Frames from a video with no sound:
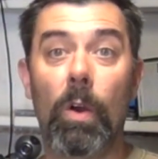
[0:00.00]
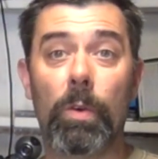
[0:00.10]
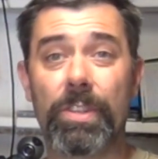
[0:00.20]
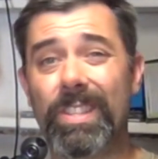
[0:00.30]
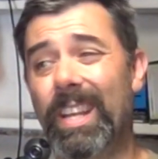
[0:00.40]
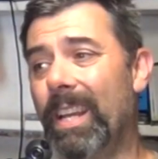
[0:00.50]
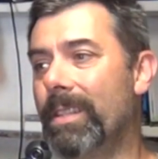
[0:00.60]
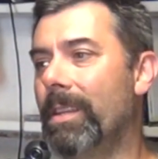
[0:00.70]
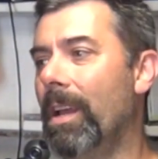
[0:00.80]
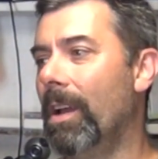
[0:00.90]
or
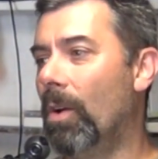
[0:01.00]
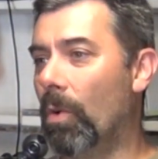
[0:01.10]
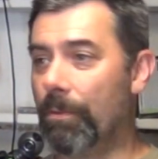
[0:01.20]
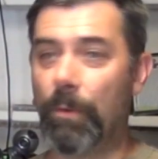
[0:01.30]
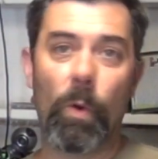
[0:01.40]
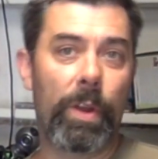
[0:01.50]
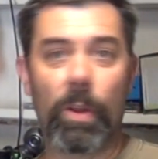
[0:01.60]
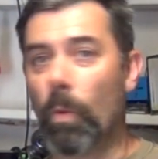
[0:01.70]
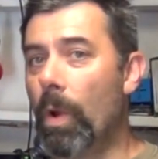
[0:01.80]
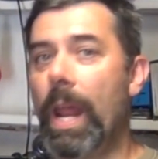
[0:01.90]
6 or
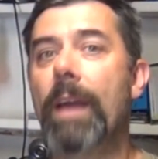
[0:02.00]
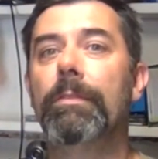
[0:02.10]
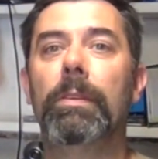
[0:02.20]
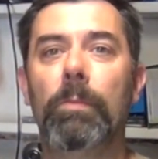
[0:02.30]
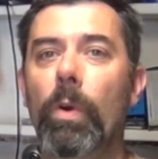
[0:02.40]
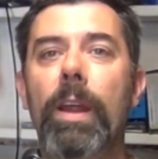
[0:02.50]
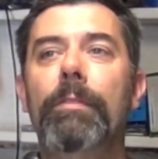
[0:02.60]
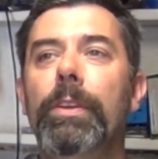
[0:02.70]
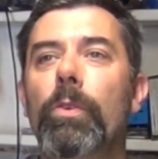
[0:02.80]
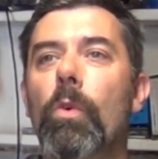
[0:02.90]
40 or
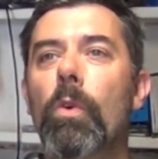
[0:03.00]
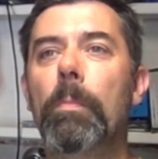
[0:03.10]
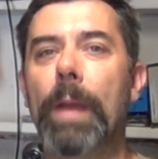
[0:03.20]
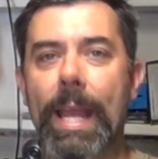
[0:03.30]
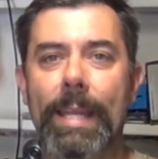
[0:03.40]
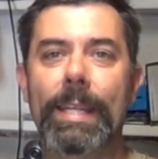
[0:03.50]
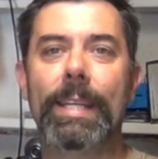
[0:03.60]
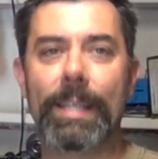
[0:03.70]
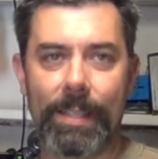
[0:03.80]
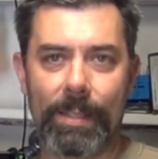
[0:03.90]
whatever your band
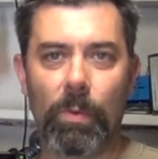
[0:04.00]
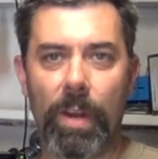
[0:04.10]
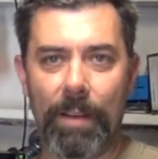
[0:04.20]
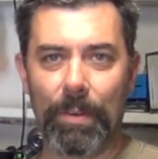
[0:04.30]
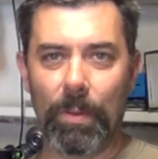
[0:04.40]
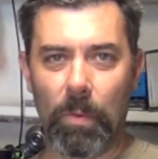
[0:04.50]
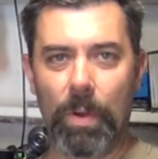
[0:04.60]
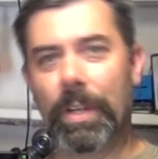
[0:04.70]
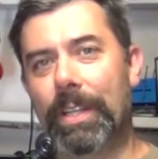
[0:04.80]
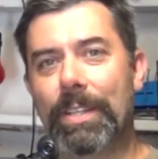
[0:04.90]
is, whatever the
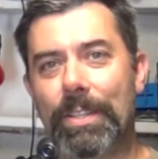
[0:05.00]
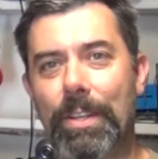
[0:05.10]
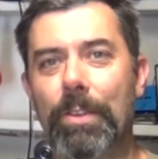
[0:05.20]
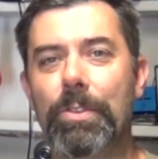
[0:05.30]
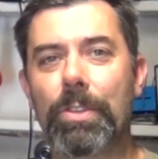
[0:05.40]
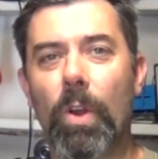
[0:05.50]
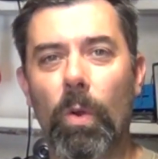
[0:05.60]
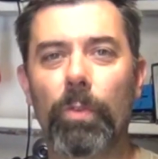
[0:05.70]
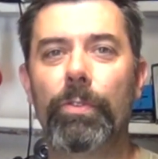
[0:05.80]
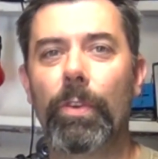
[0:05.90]
one is that you just
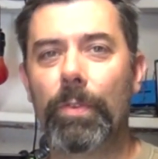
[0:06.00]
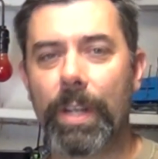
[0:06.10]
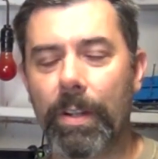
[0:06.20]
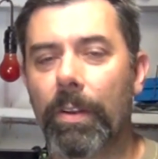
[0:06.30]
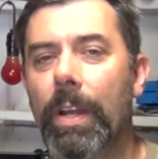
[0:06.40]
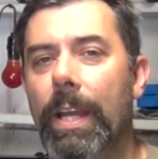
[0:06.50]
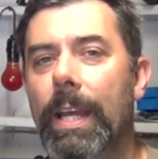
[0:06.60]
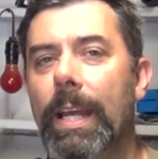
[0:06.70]
hold so dear,